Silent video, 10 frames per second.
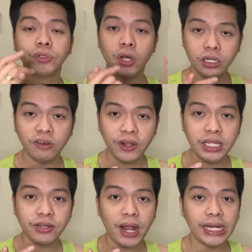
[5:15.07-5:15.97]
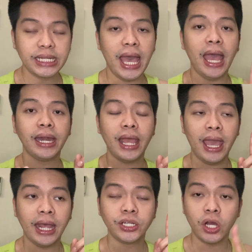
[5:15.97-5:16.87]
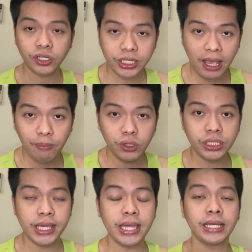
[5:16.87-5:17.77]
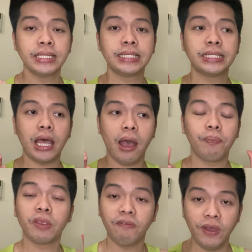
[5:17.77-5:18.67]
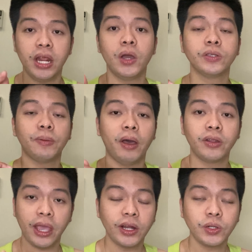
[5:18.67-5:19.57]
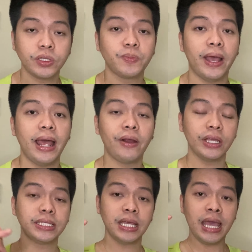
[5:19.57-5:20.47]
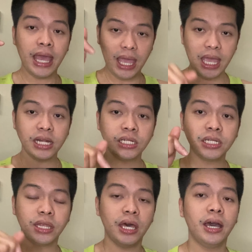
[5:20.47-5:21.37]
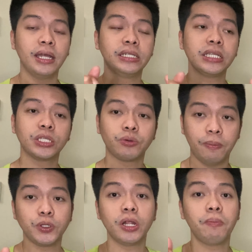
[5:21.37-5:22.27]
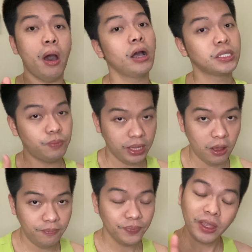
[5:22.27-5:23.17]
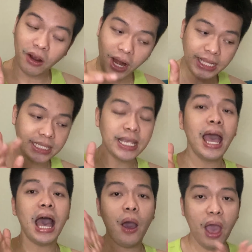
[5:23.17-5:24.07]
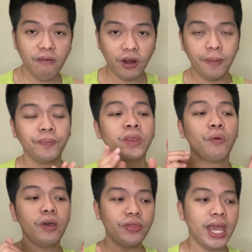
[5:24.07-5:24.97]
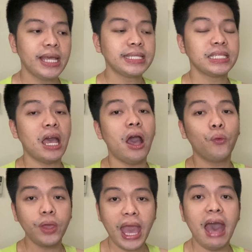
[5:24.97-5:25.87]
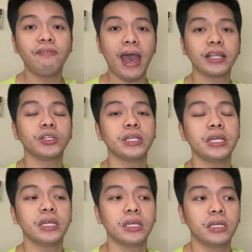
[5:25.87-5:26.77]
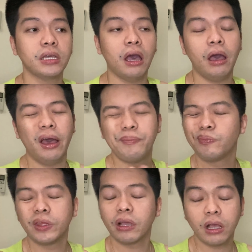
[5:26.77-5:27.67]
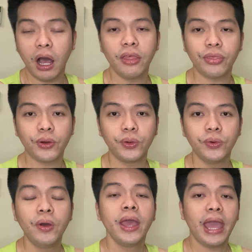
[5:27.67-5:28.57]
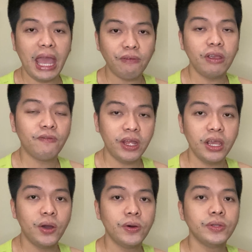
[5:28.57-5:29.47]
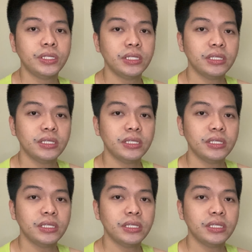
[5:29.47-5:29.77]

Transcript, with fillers: Dr. Vanita Rattan and Dr. Sam Bunting's um, videos about keratosis pilaris in the description box below. All right. However, with this, we have actually um, gone through every videos.